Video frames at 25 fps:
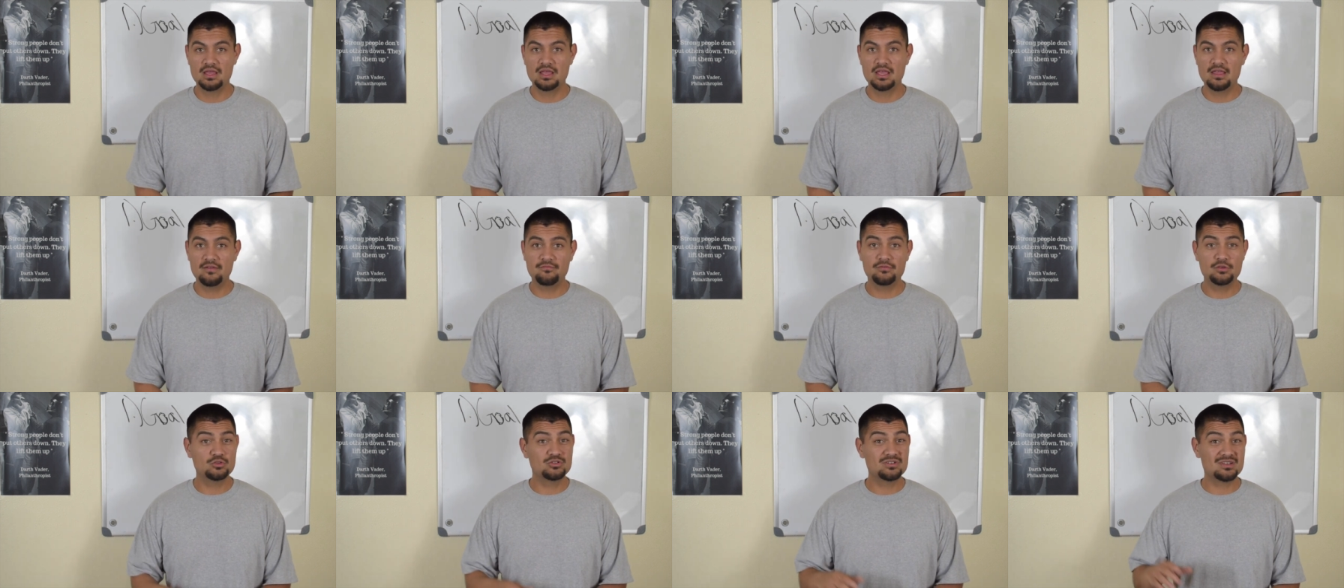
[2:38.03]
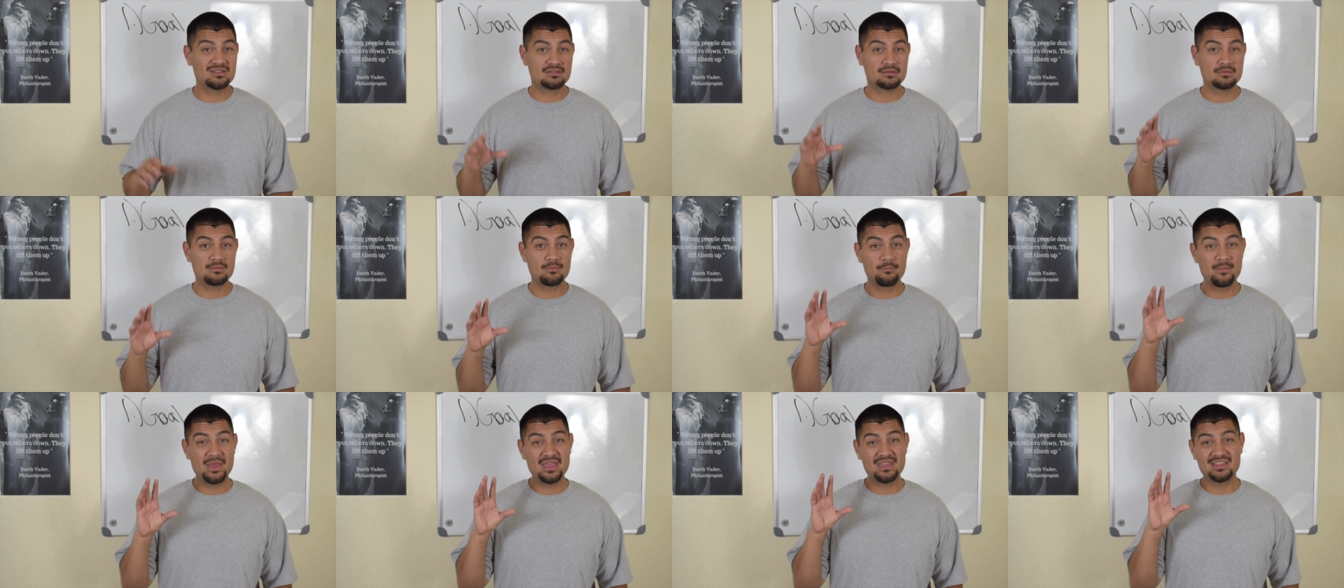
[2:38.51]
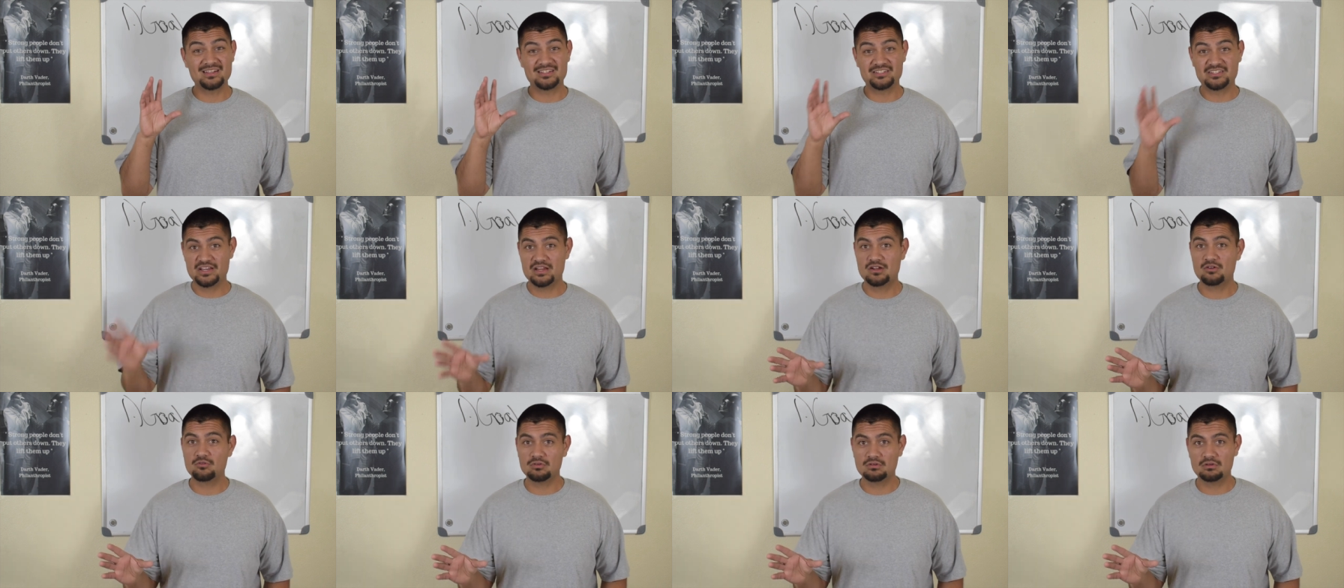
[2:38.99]
if you just make it
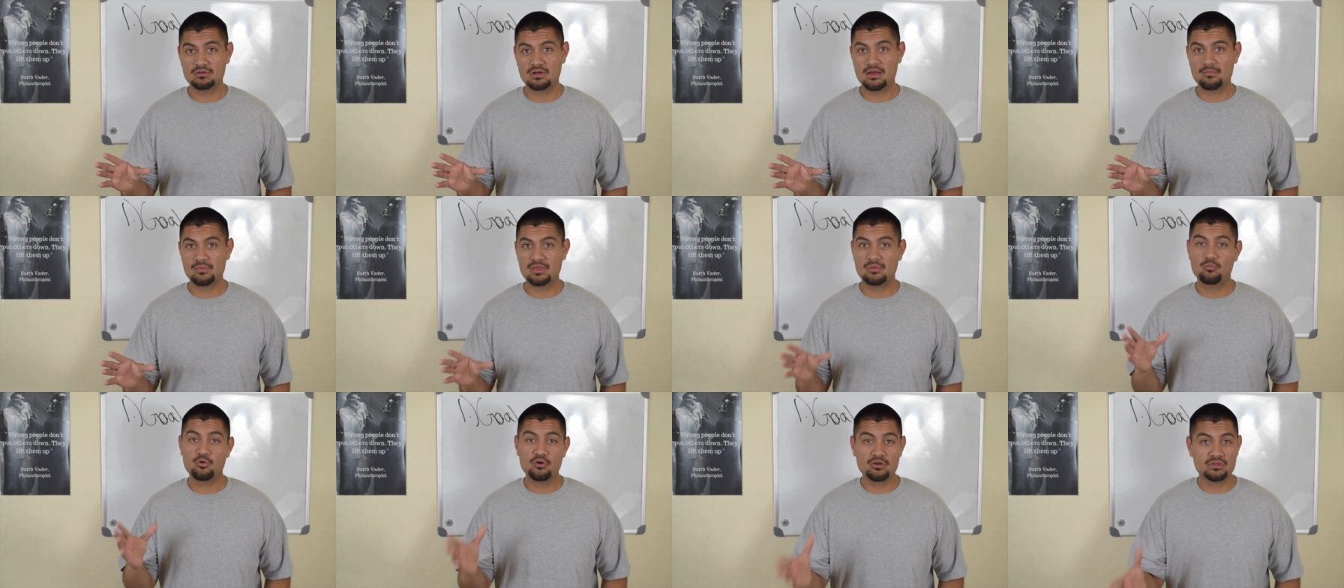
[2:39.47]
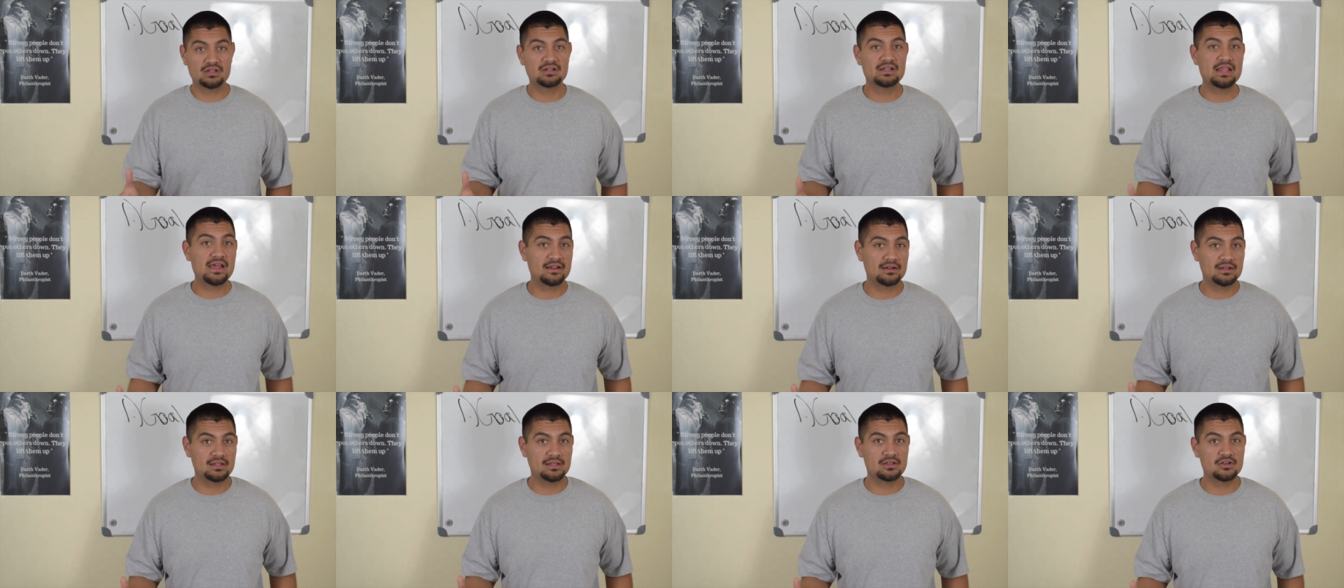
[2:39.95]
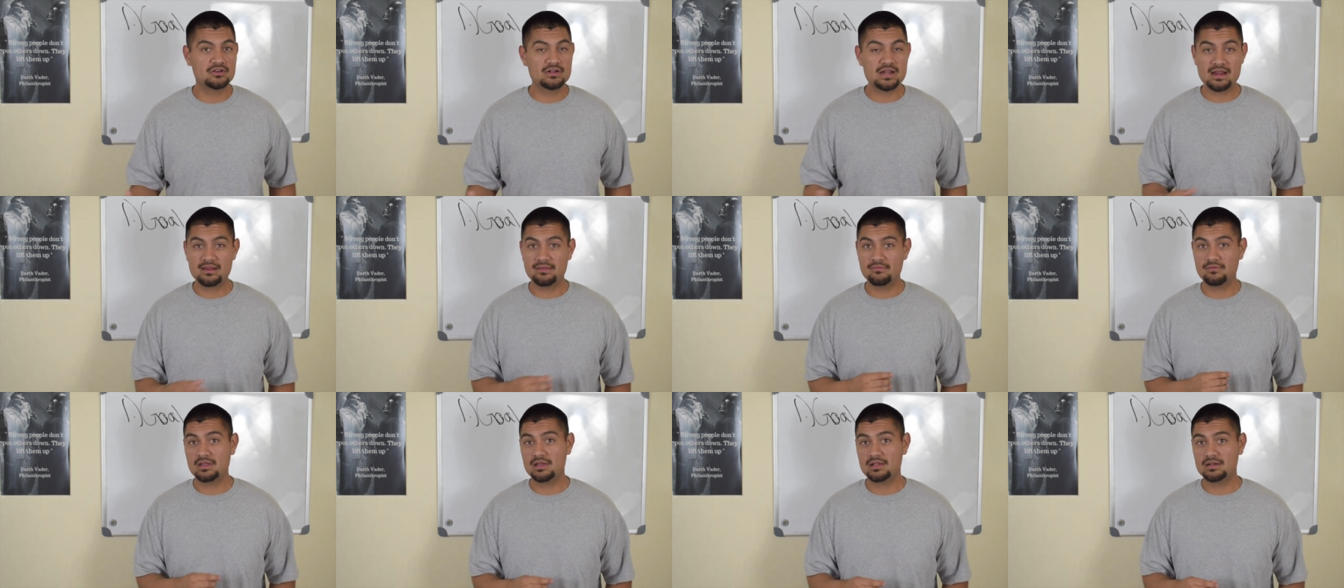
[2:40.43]
general, I mean, more than likely you're
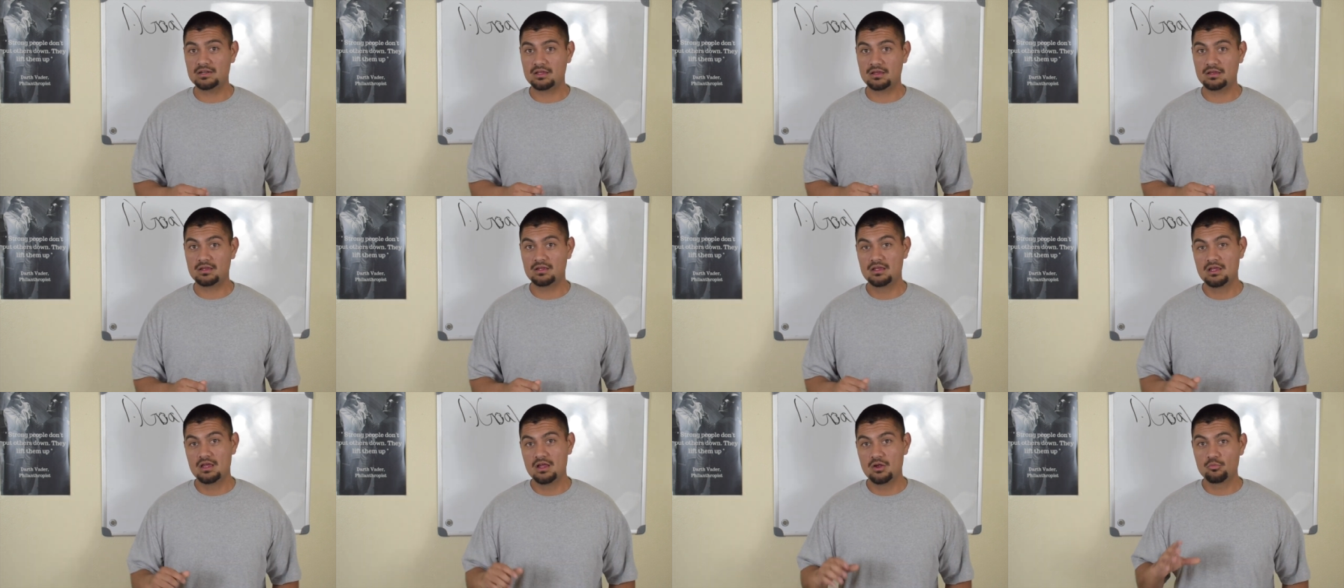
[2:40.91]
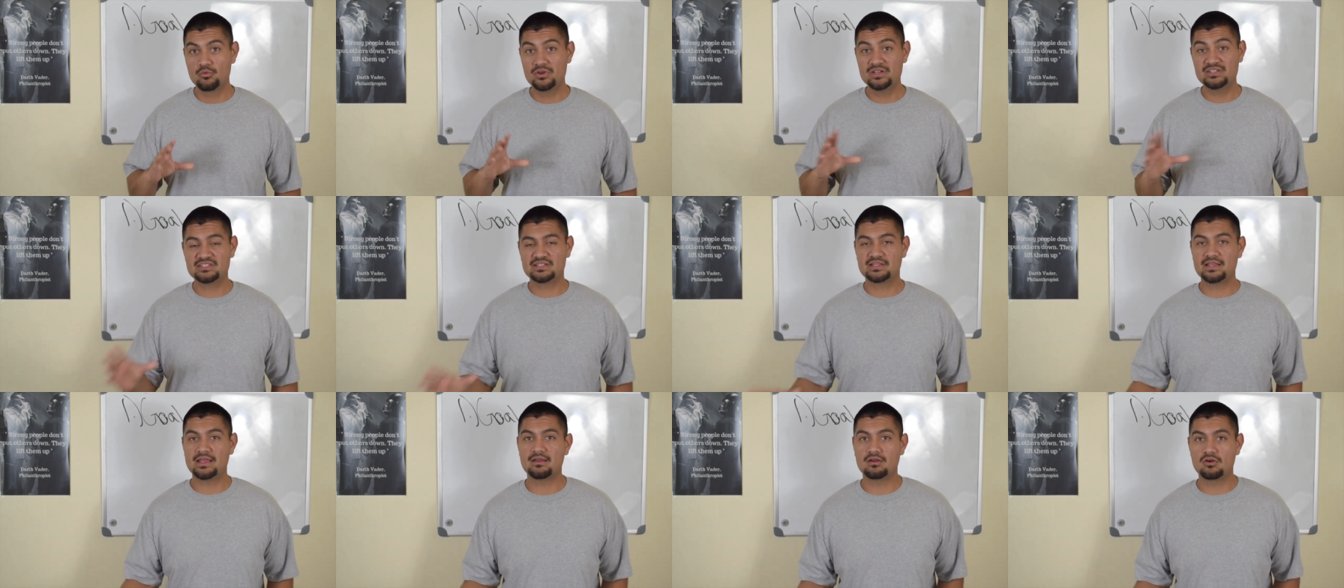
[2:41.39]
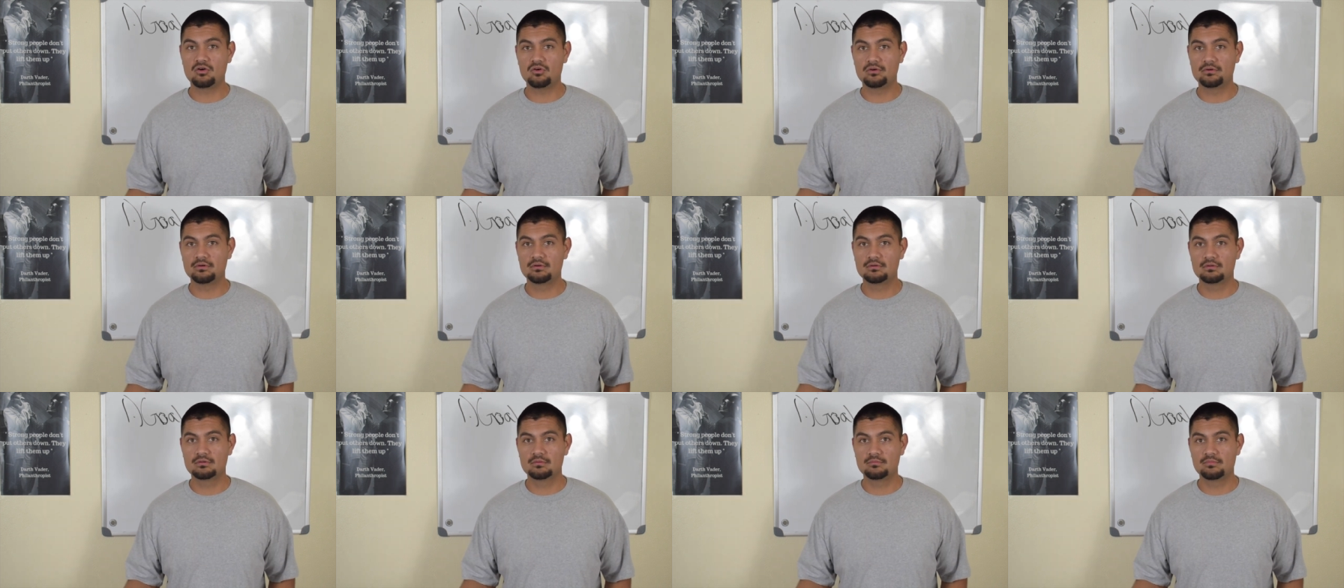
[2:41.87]
not even going to reach that goal,